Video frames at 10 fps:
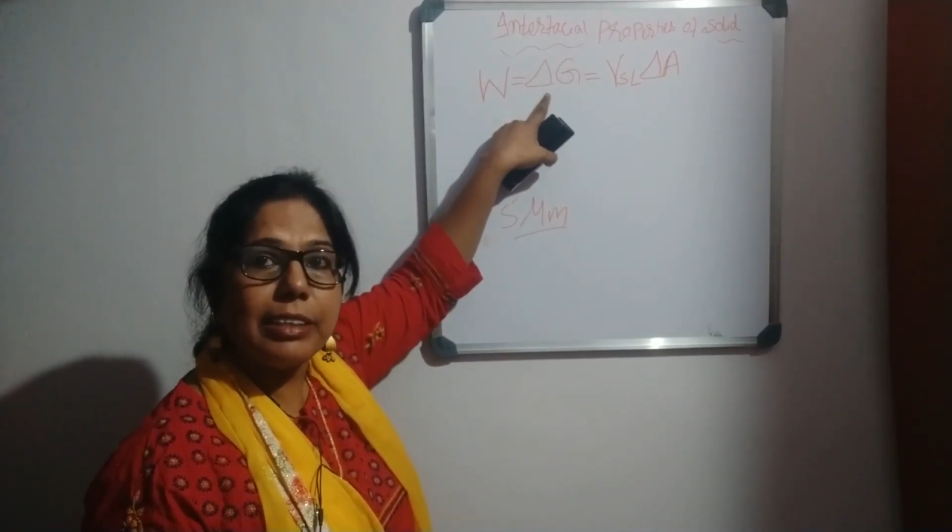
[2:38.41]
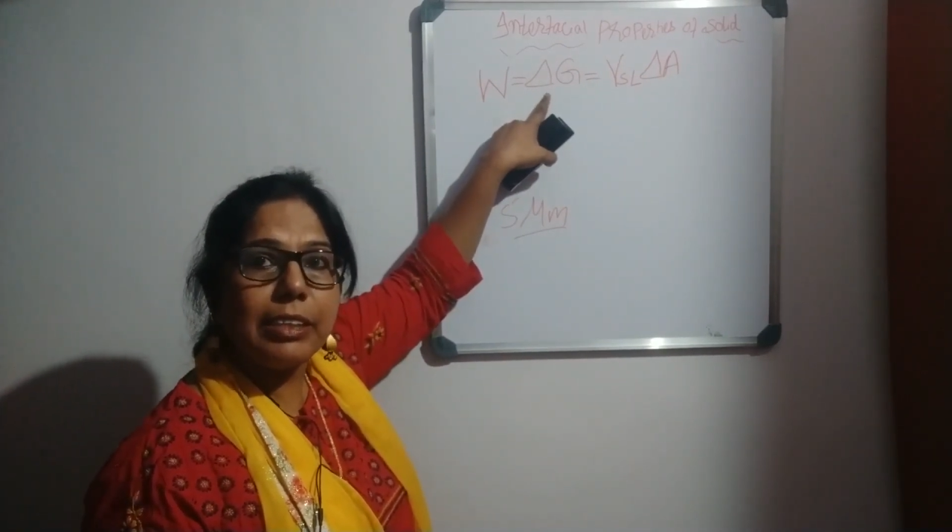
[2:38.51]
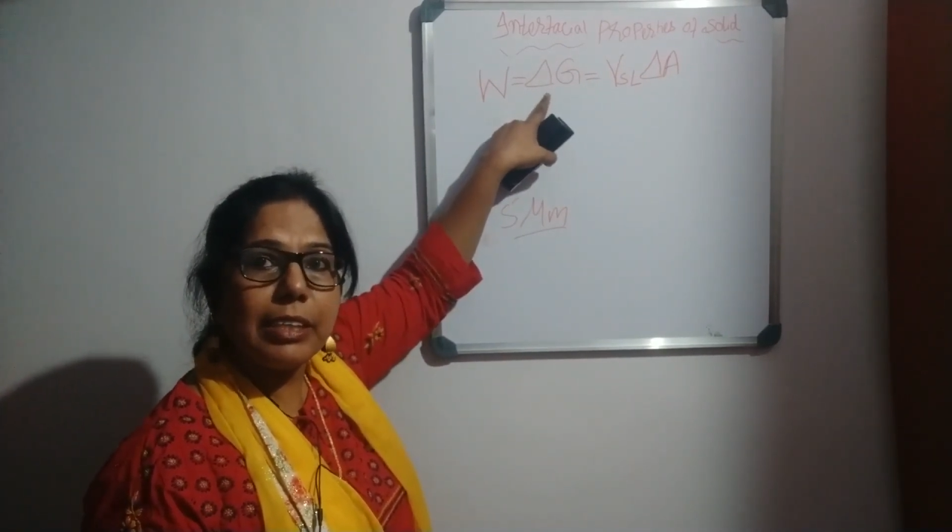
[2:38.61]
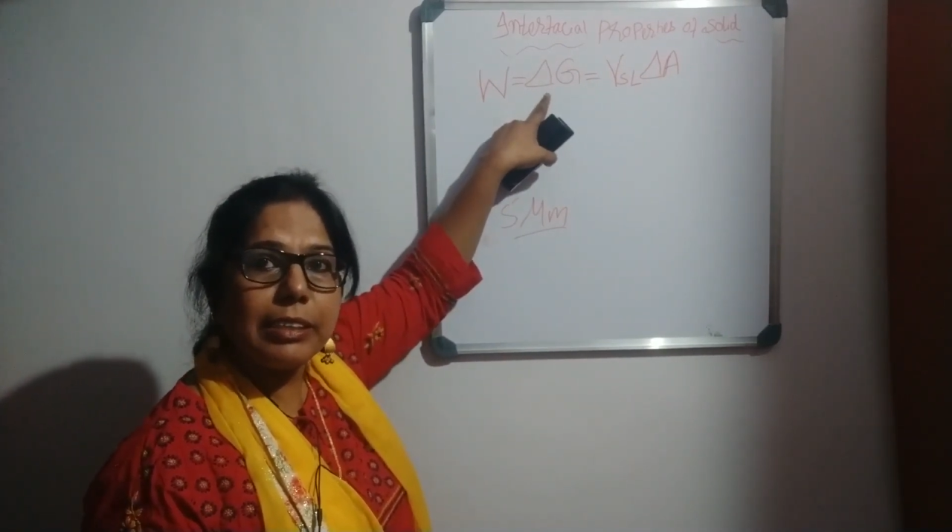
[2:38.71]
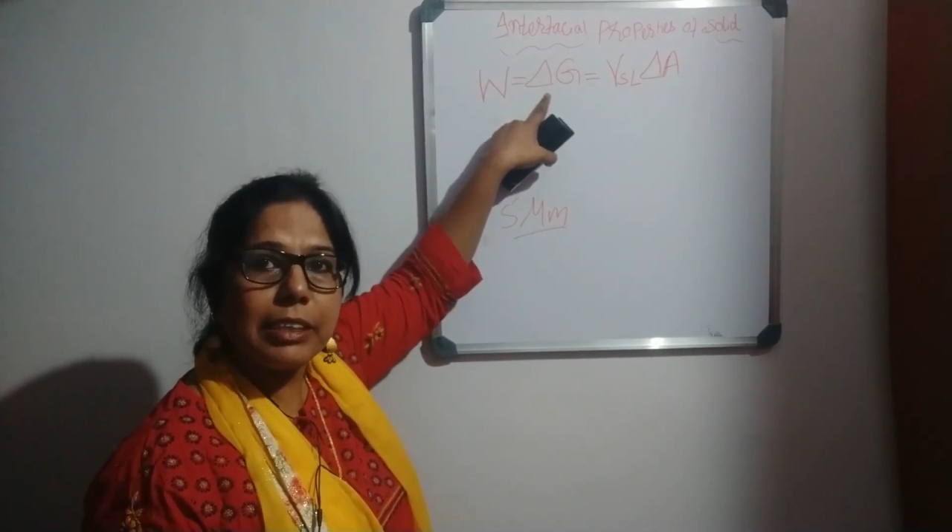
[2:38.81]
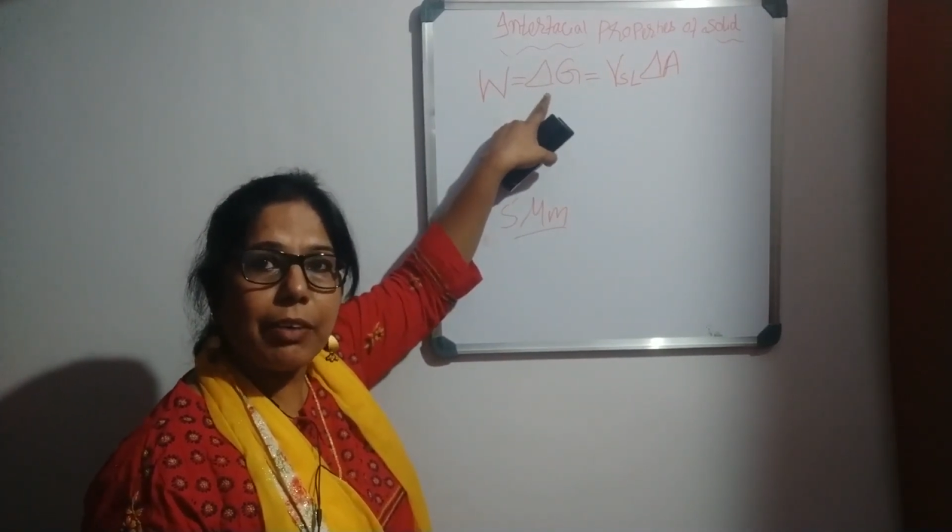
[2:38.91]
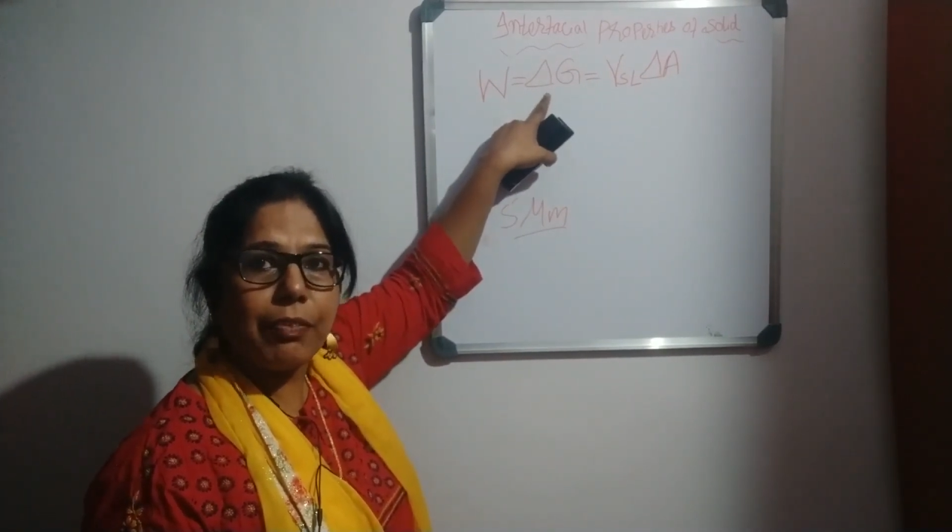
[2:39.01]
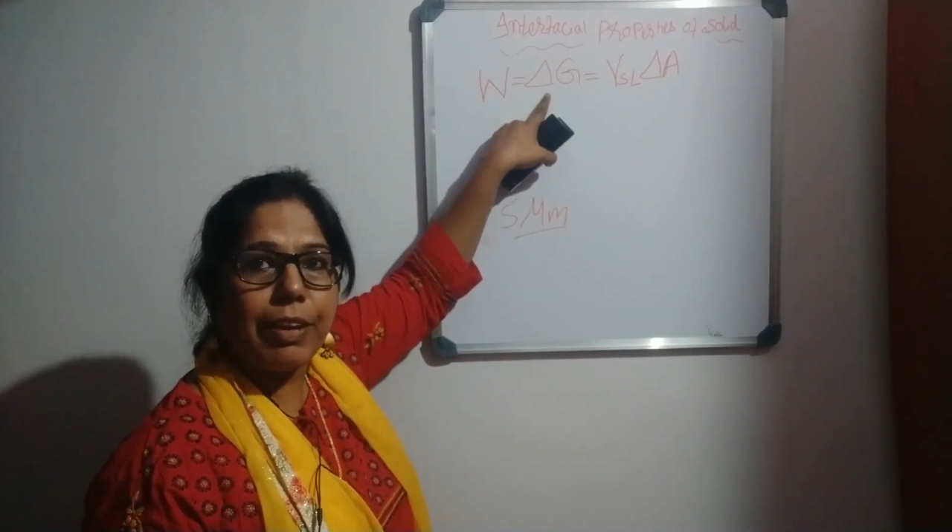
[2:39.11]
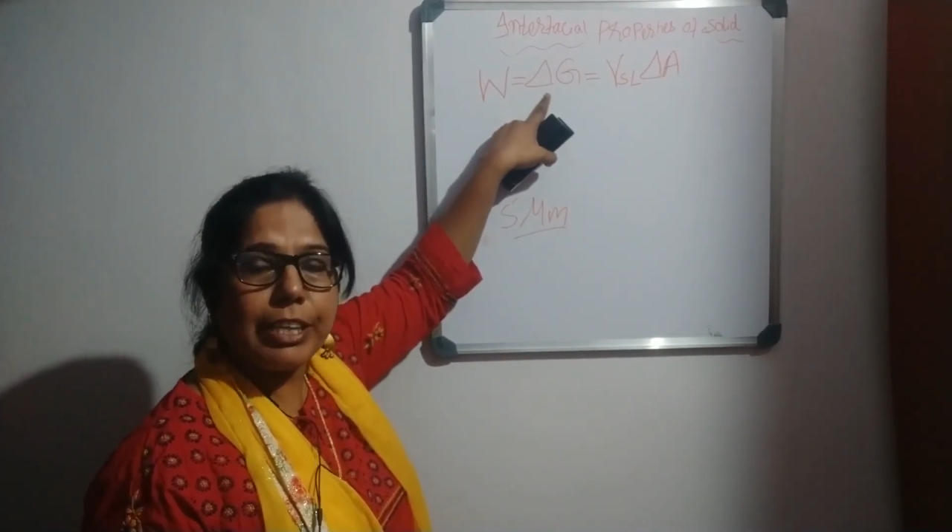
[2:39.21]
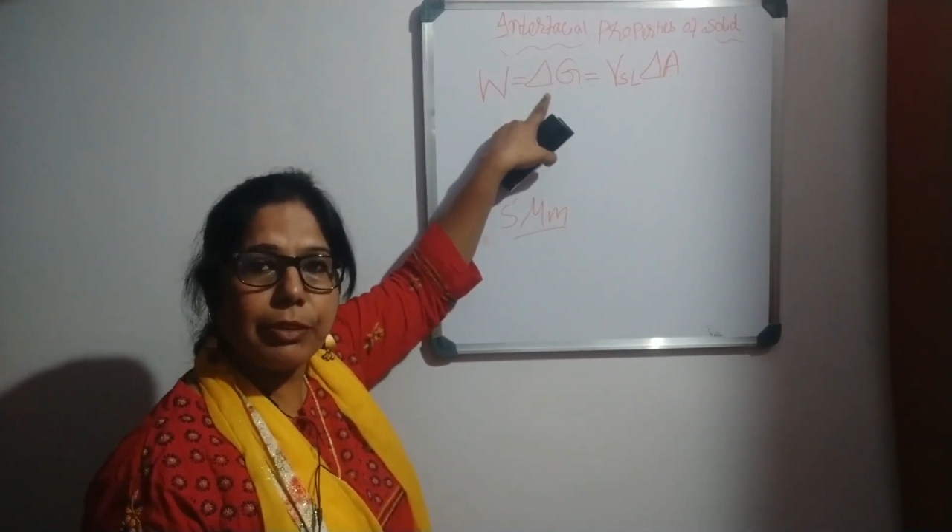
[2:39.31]
in the
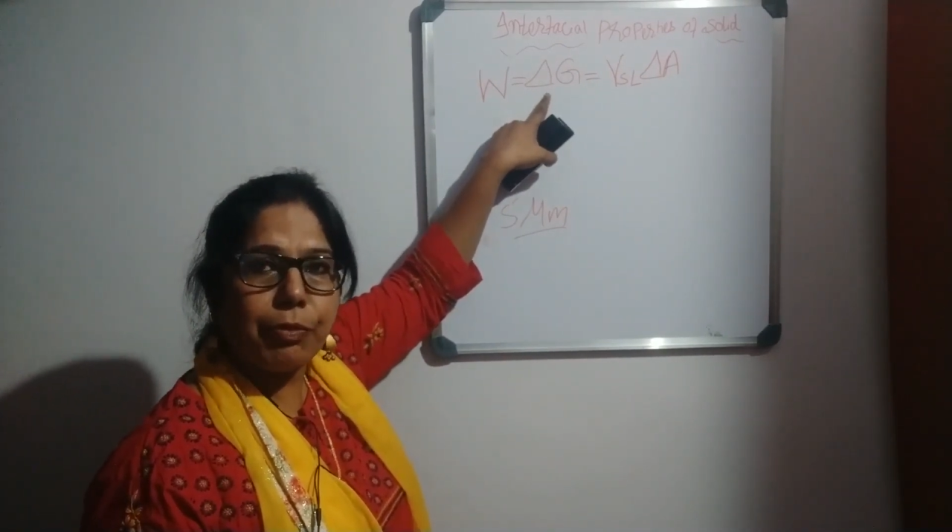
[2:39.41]
surface